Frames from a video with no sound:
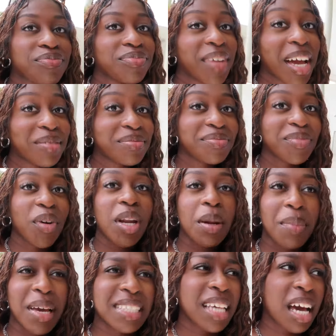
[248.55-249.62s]
yeah we're going to
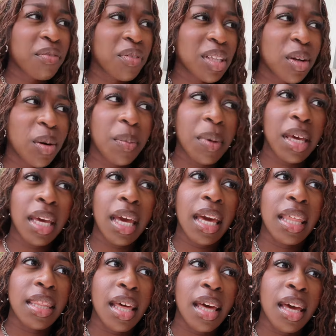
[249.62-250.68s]
Bayside for a little bit
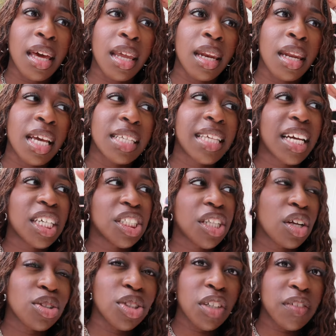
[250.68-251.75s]
and then it's like a
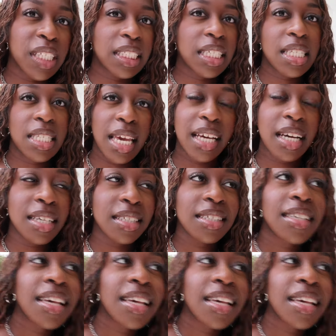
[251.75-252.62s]
shuttle service that's gonna take us